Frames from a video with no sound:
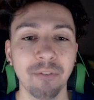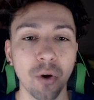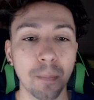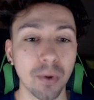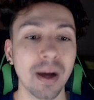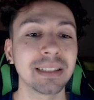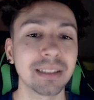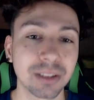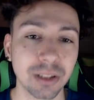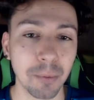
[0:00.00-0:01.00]
for
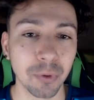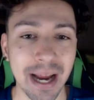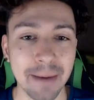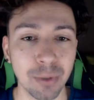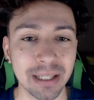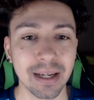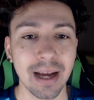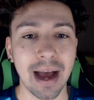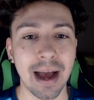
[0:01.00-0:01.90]
Brighton's double game week